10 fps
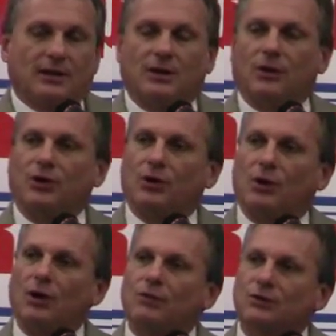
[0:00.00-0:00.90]
You know, there
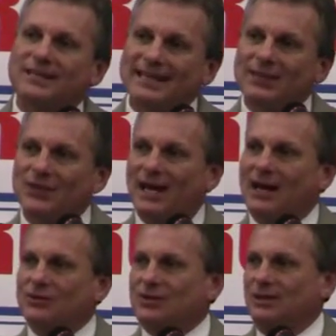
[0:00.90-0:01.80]
are over
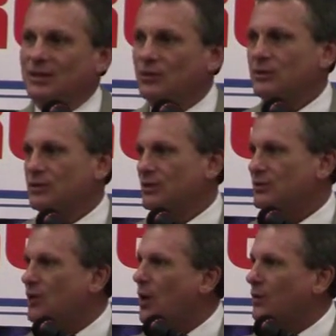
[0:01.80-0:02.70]
10,000
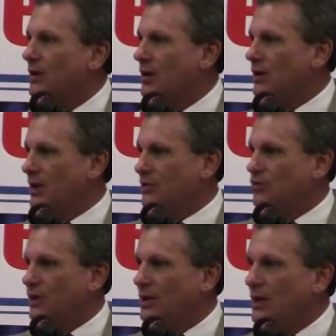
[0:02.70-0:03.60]
illnesses known in our
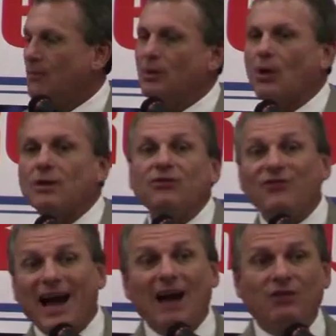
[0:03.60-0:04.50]
country, but only
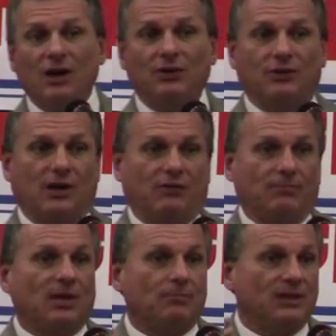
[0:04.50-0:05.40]
500 of
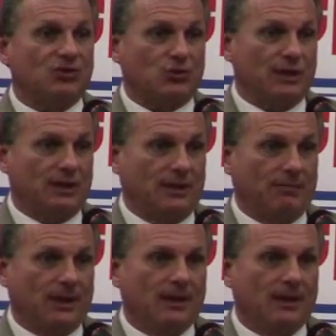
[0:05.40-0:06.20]
them can be treated.